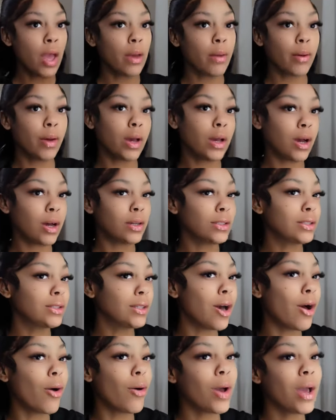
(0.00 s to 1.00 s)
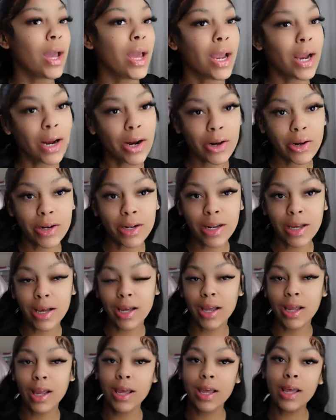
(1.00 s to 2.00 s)
yeah y'all so hair
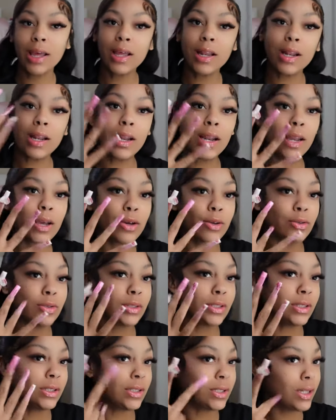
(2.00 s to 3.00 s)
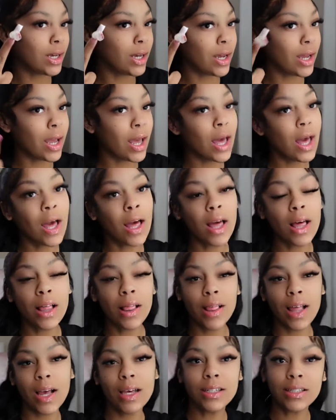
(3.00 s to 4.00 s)
done nails done
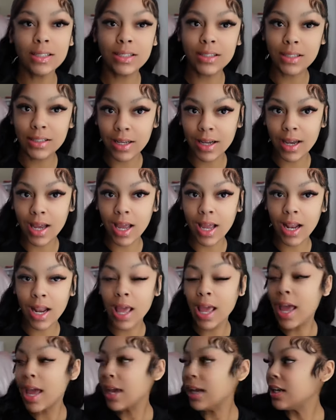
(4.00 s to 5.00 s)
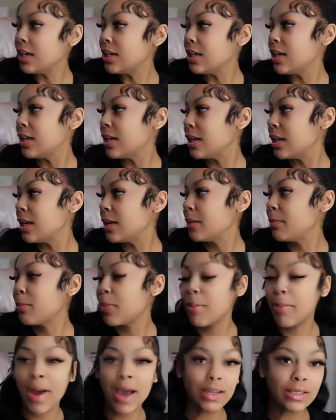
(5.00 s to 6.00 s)
Flash is done and then
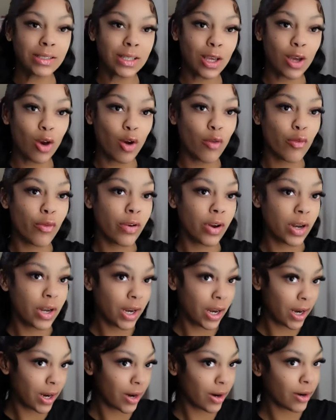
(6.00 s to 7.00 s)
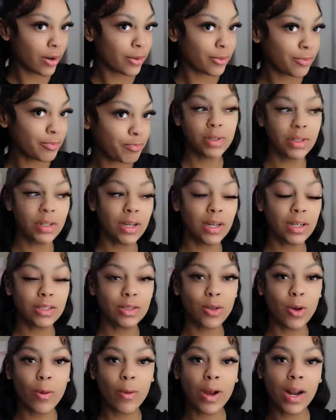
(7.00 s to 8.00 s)
my basket over there yeah
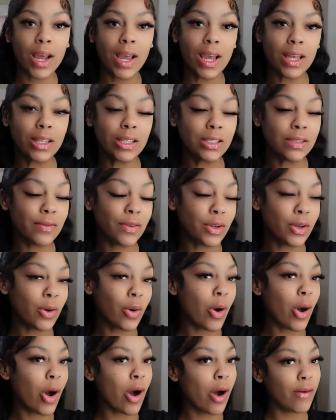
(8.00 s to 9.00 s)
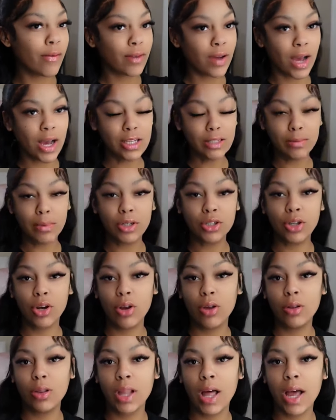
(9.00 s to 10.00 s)
so i'm gonna end this video off guys make sure
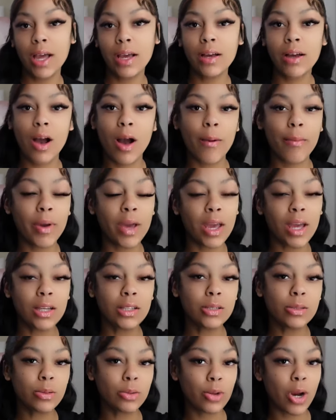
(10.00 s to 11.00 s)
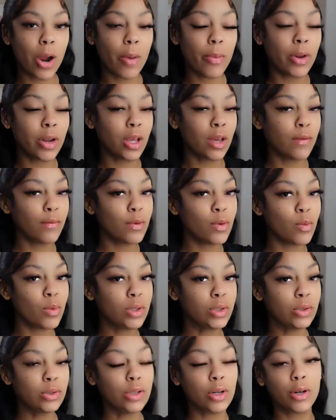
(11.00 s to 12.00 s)
you like comment and subscribe and if you
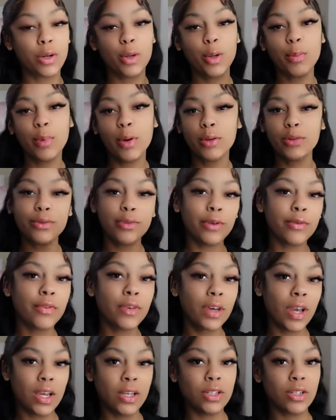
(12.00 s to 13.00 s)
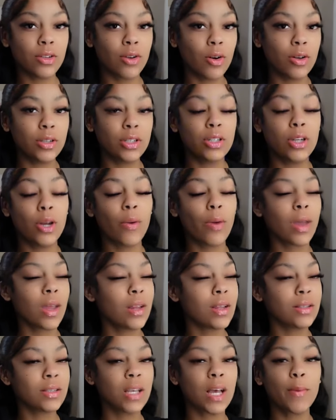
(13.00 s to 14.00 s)
want to turn on your post notifications on to know
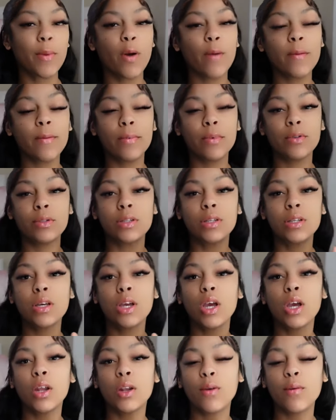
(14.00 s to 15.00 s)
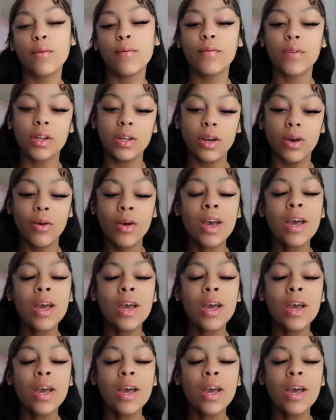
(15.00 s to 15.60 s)
anytime i'll be posting a new video